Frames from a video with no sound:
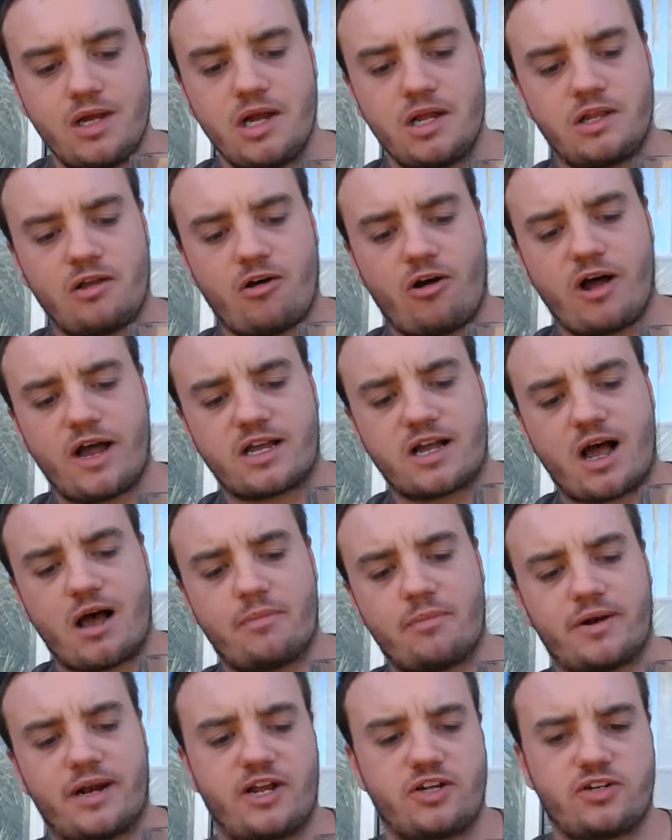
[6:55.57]
The high
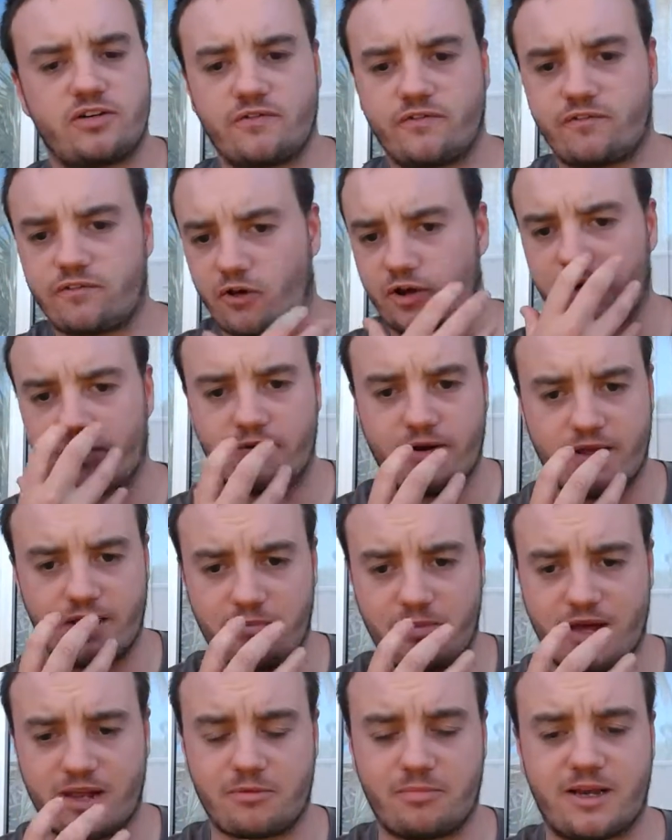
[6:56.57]
carbonation flying around the
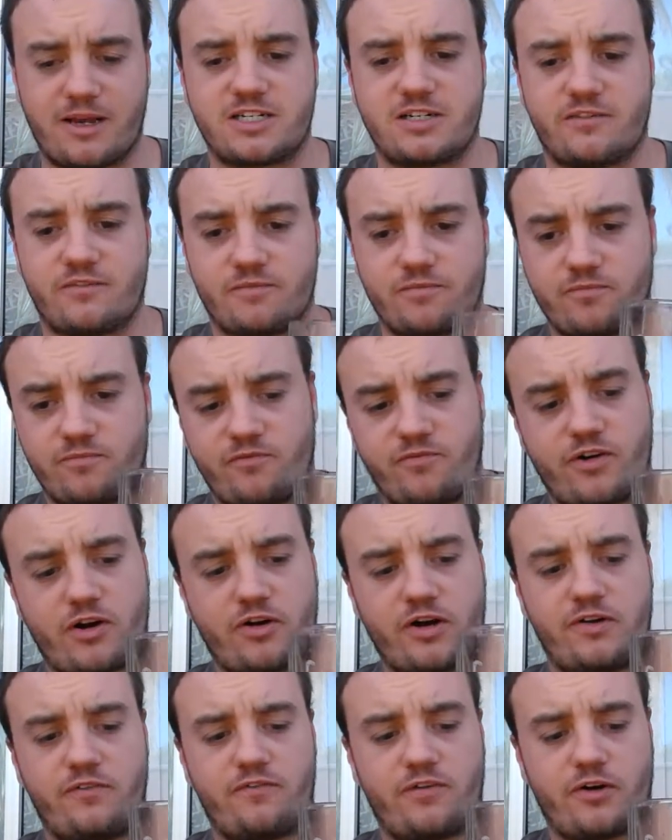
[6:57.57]
mouth makes it
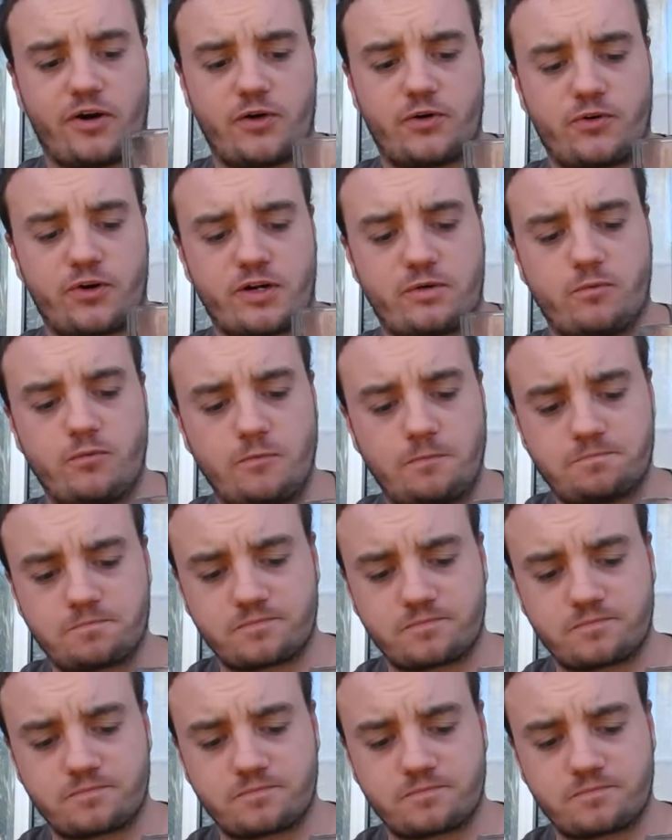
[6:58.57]
very, very drinkable.